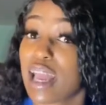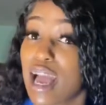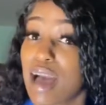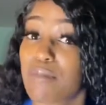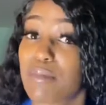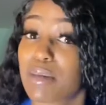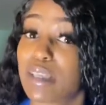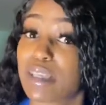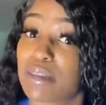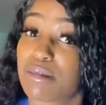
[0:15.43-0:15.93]

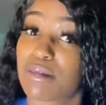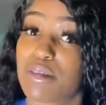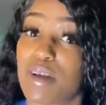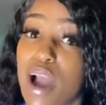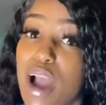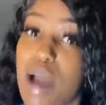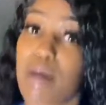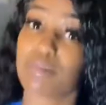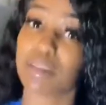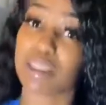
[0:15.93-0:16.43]
comment and
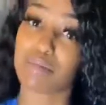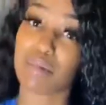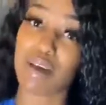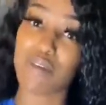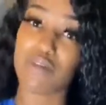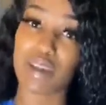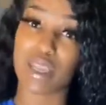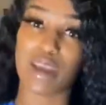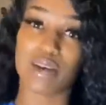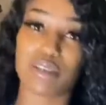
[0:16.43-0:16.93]
subscribe to my
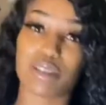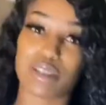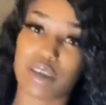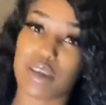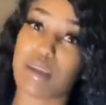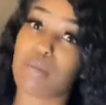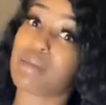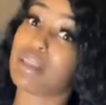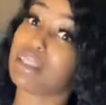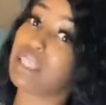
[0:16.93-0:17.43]
video so you
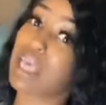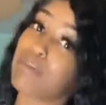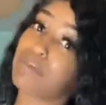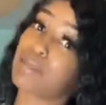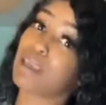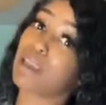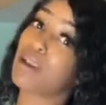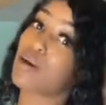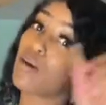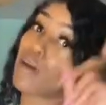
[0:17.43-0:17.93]
can be tapped
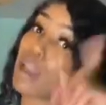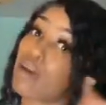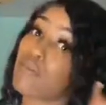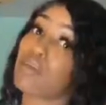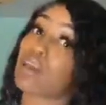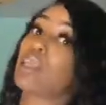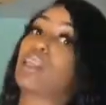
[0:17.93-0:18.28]
in on every